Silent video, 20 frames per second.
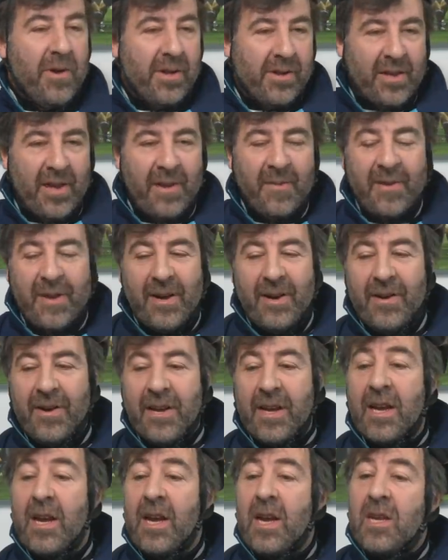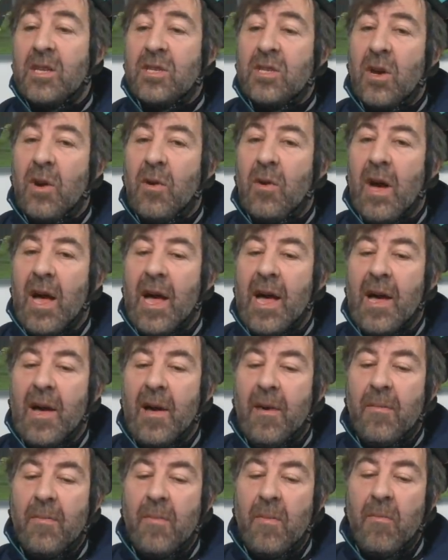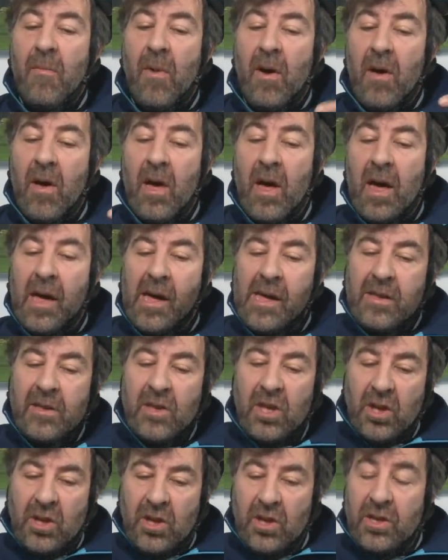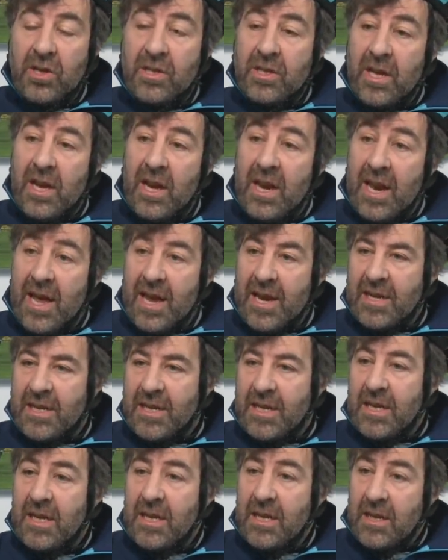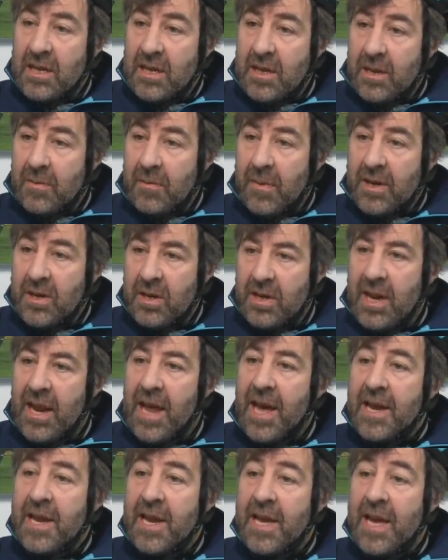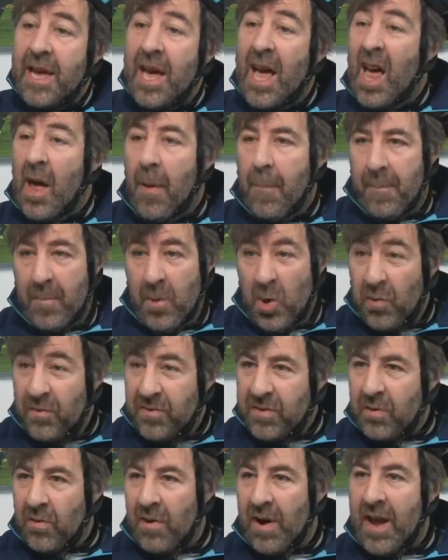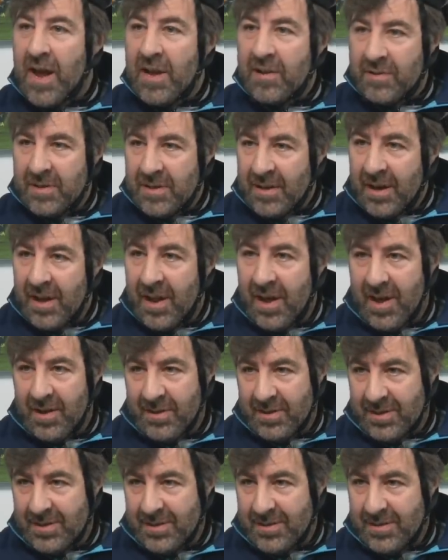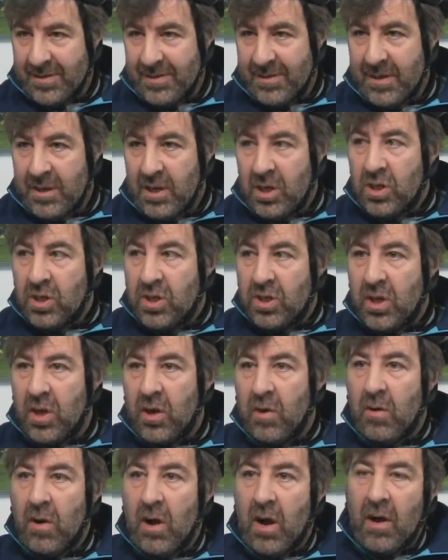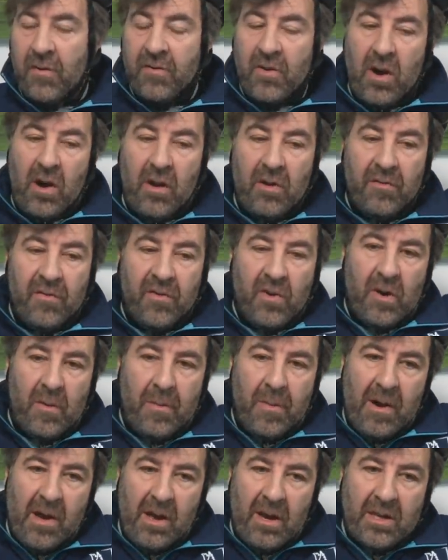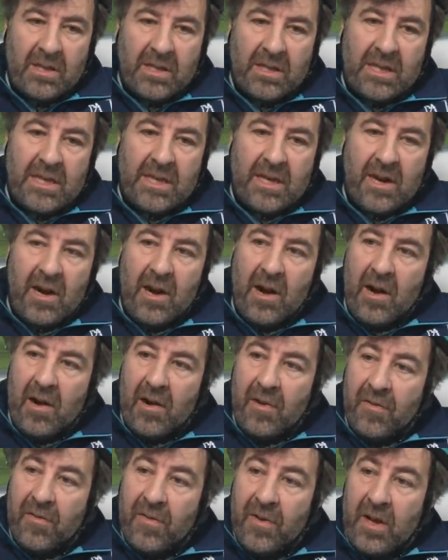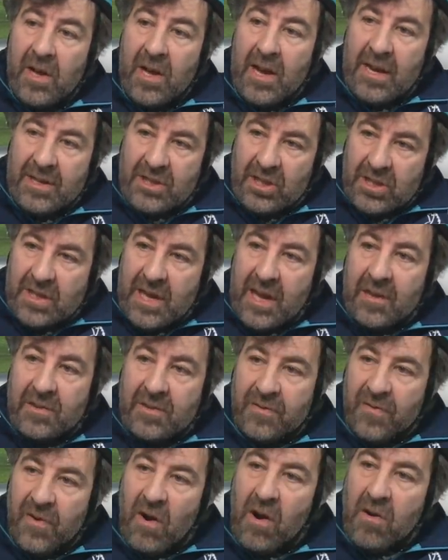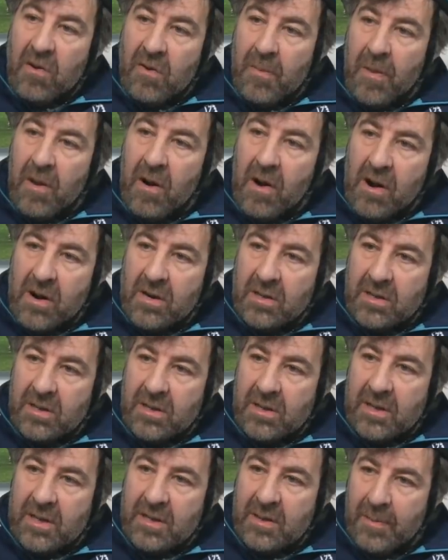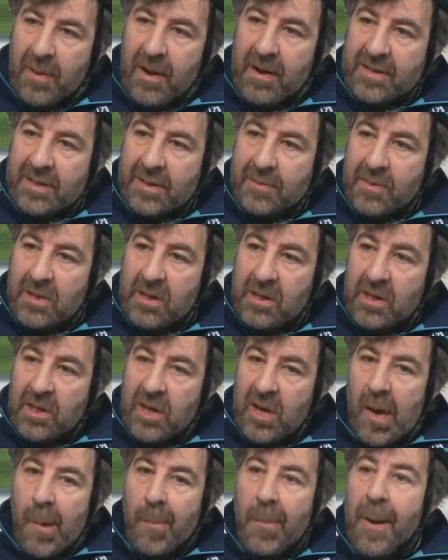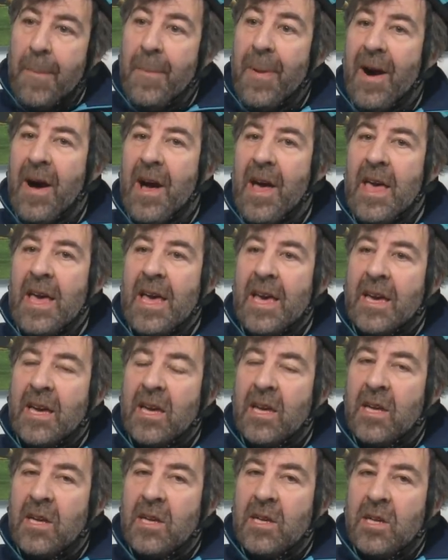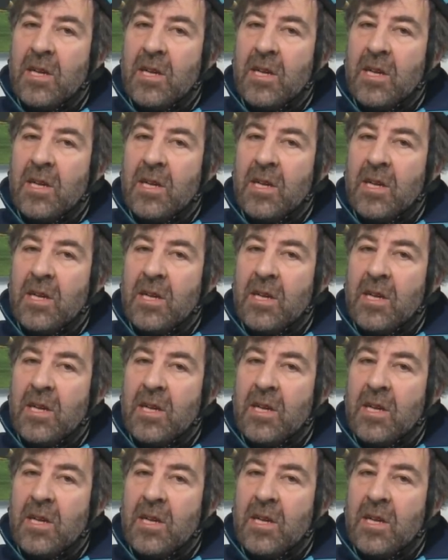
we'll keep going. So, um, my, uh, the good lady, my good lady, moves around a lot. Mm-hmm. So mm-hmm. I've gone for a policy of let's just get as keep far apart as possible by buying